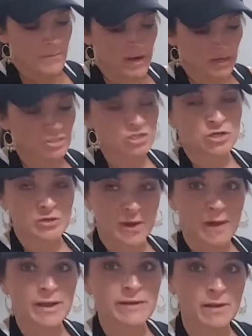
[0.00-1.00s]
but I'll show
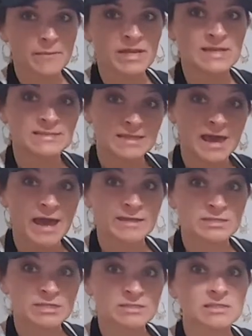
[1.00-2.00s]
you how I rub it into the
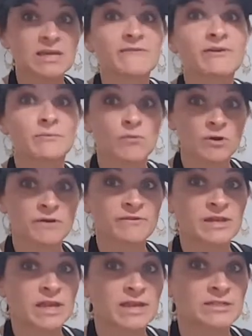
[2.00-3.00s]
edges to give it more
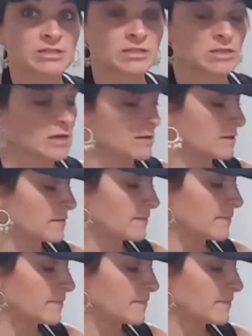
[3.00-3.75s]
of an aged look.